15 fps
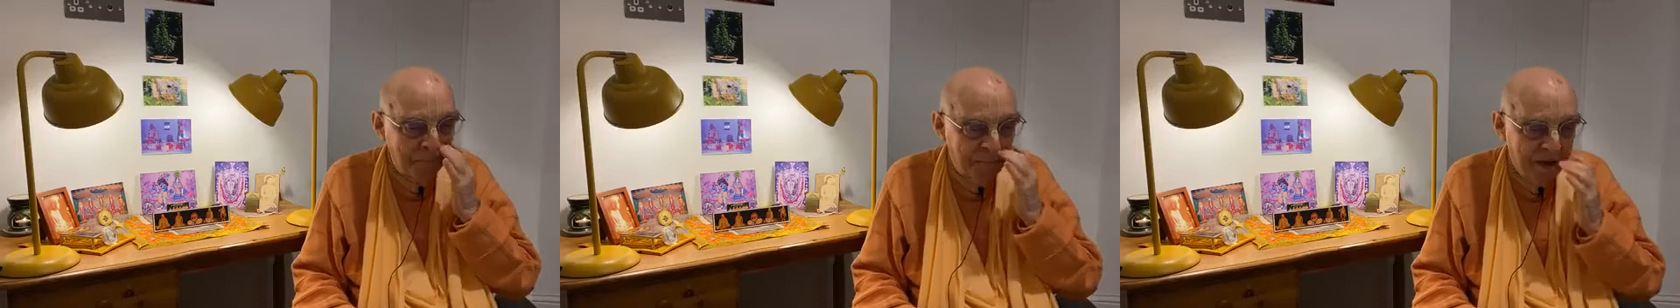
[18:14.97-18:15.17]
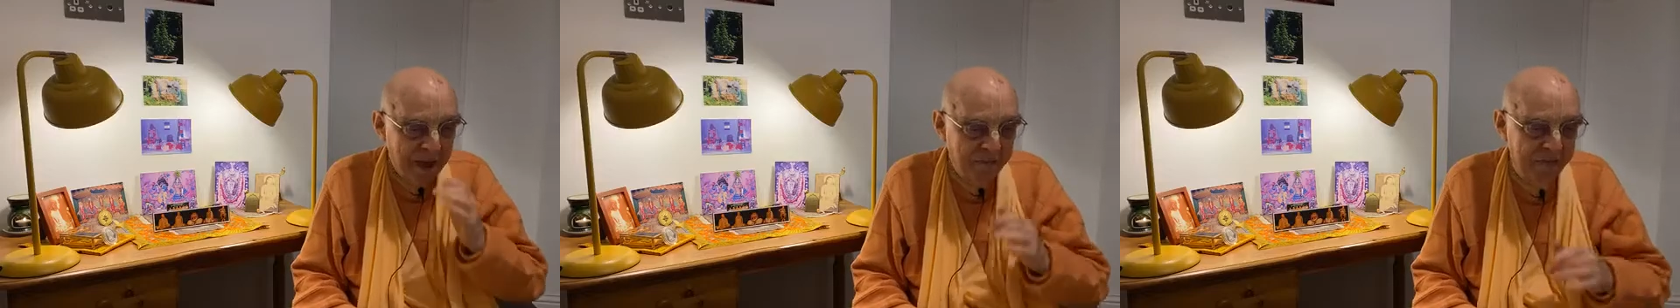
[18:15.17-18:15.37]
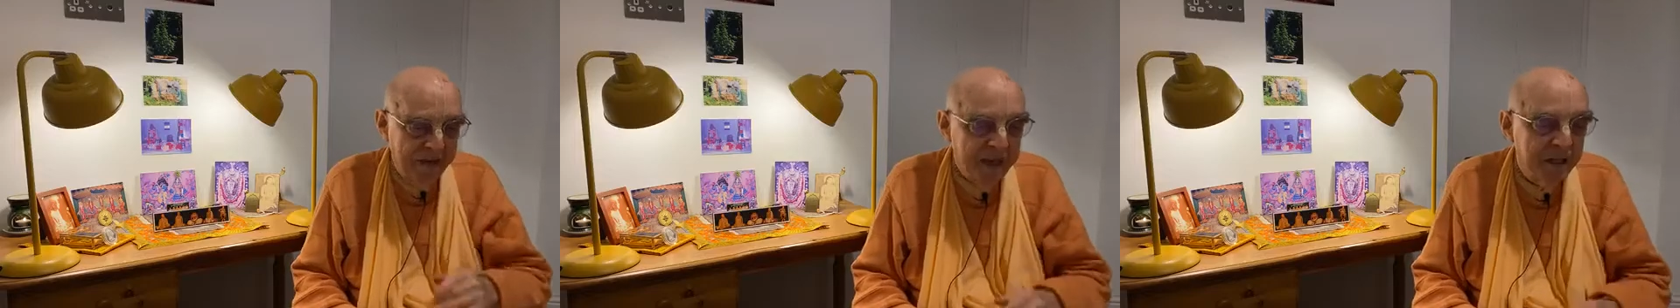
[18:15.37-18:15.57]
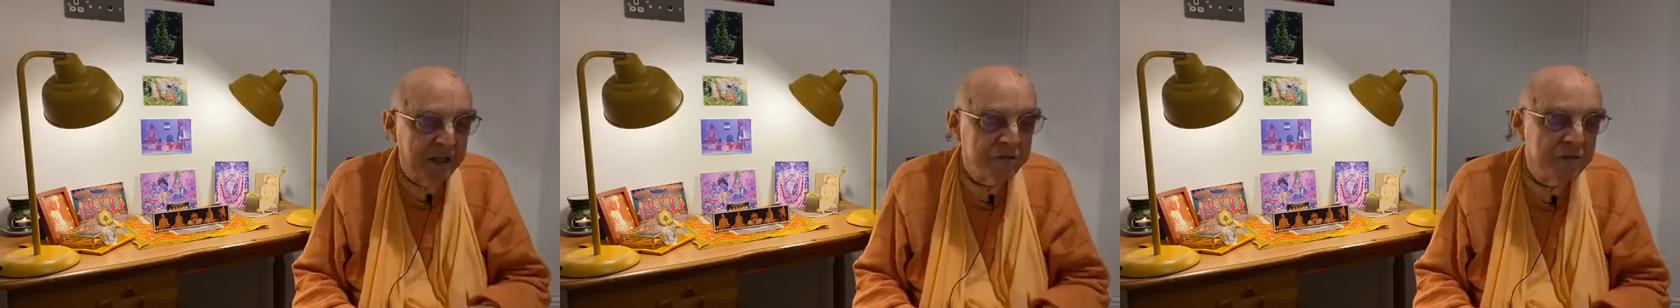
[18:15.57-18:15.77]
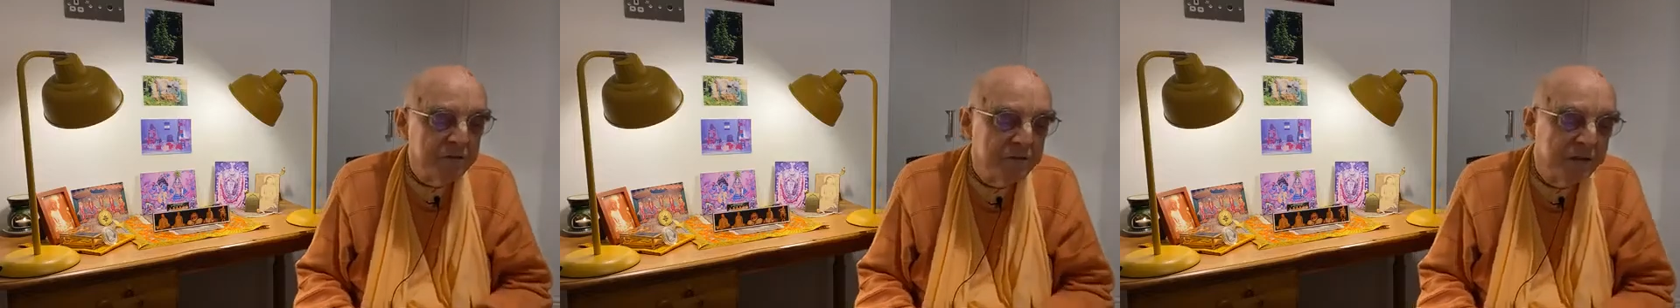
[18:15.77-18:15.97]
At the end of
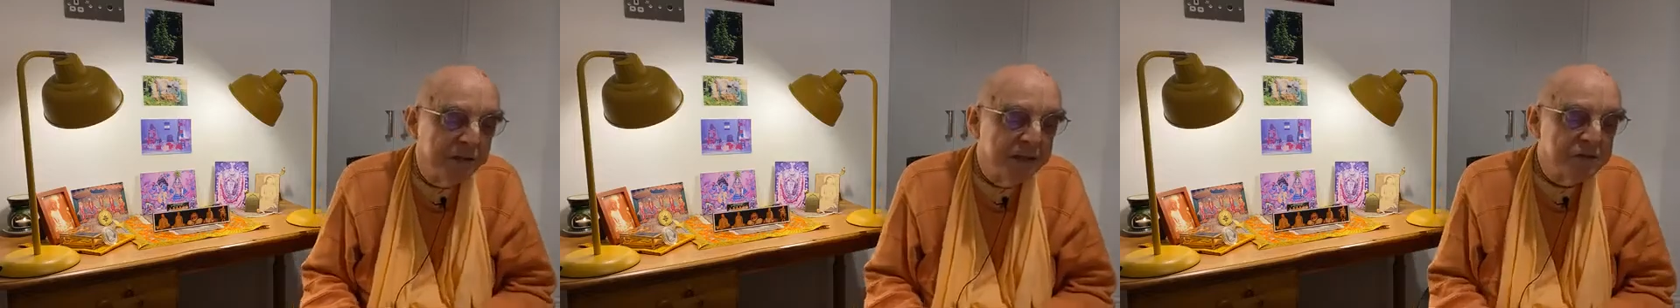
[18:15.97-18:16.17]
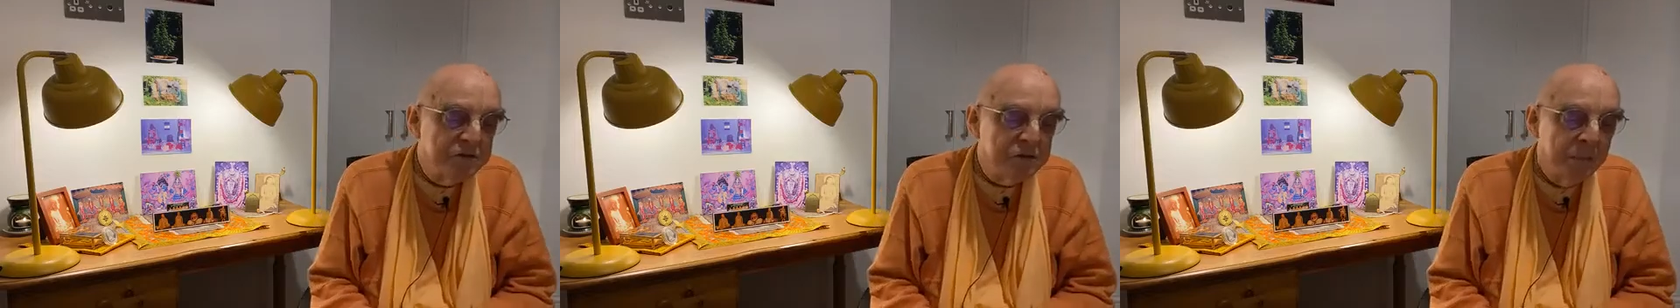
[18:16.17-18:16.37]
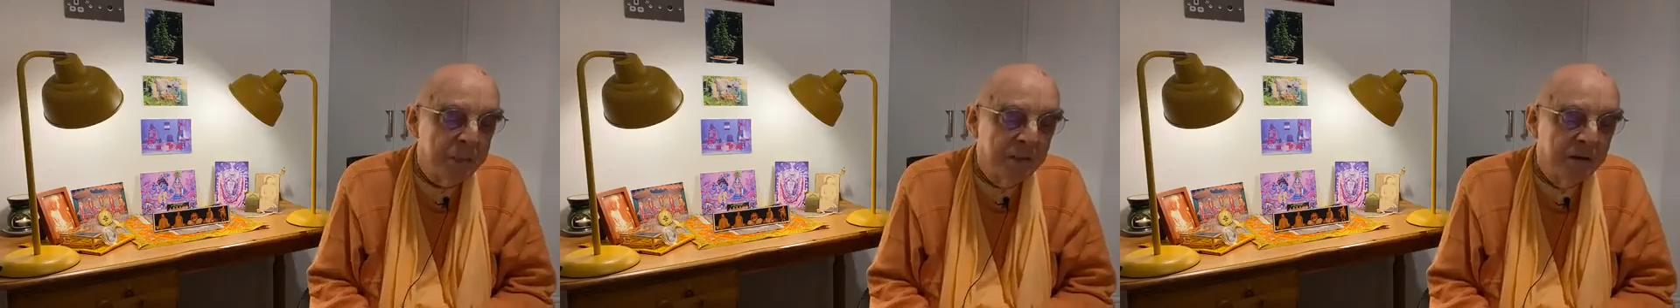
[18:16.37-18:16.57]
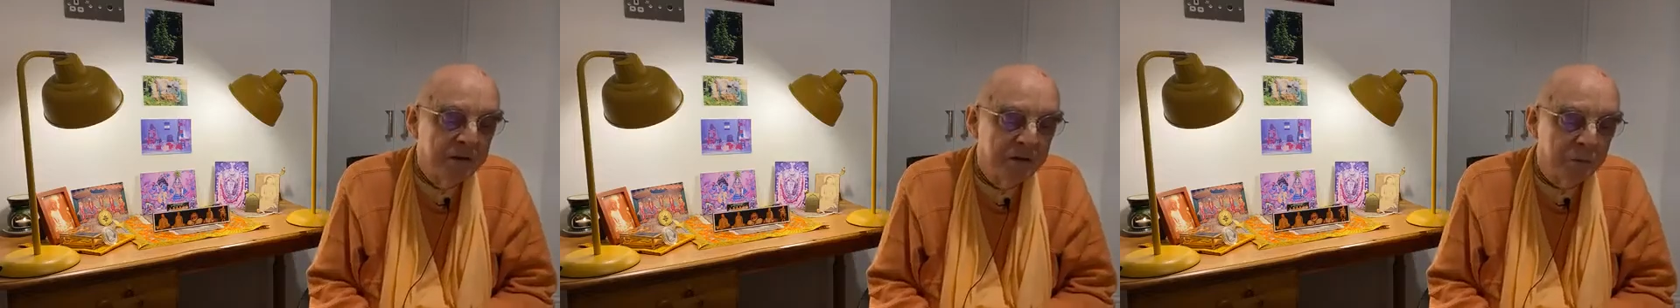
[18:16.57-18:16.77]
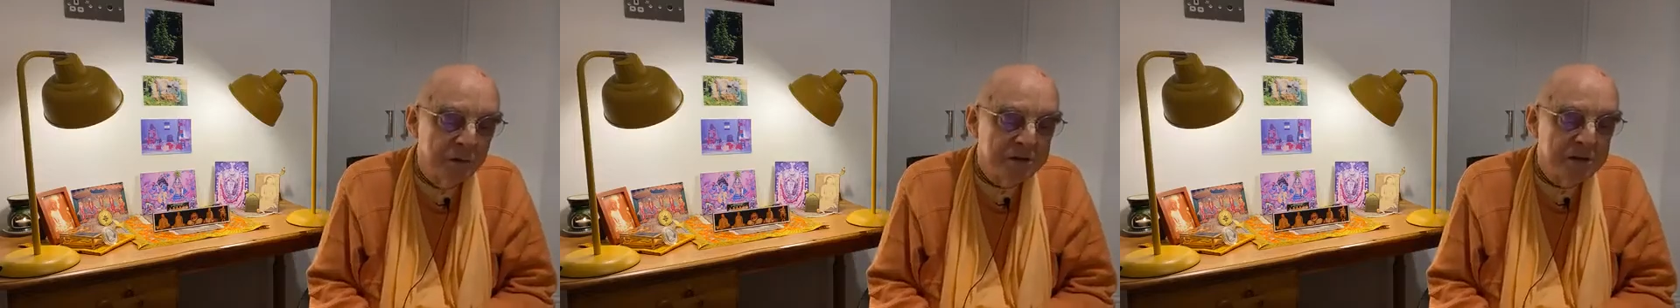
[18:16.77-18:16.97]
the village
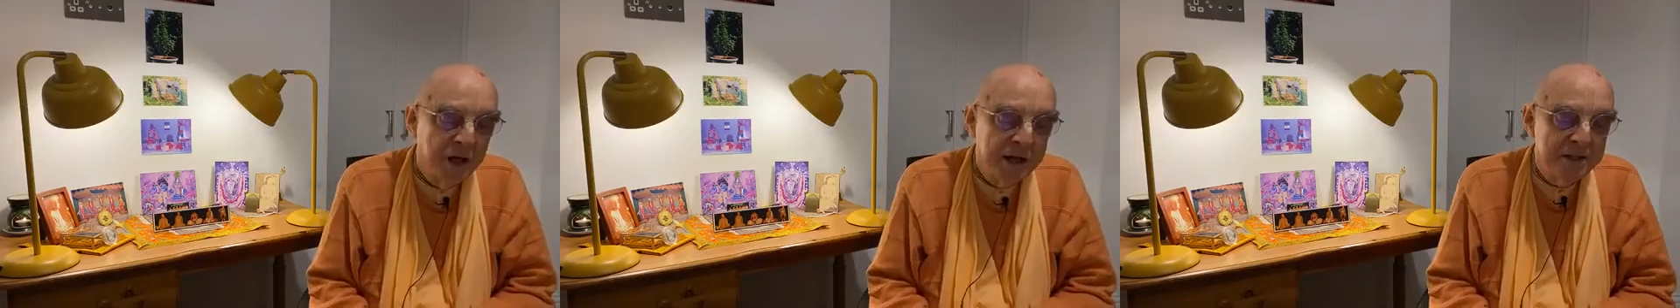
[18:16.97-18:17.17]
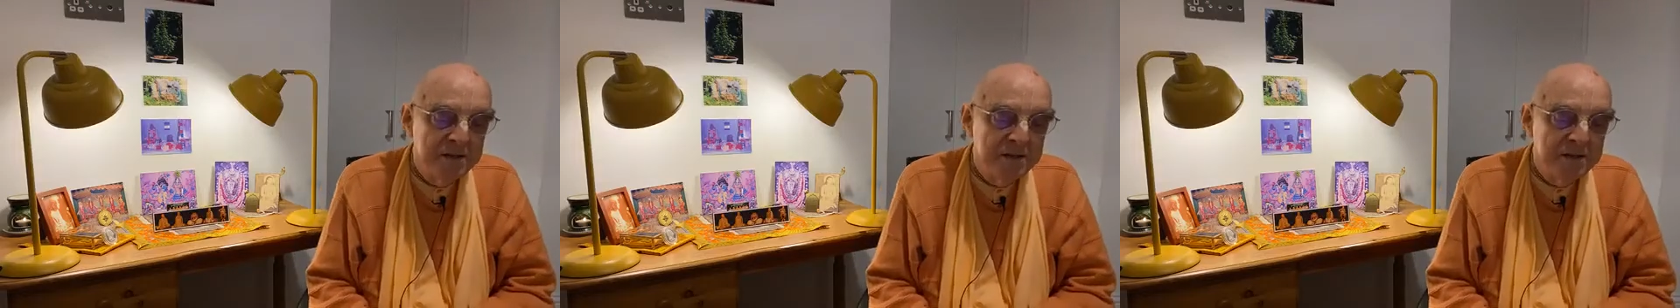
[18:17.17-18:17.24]
resides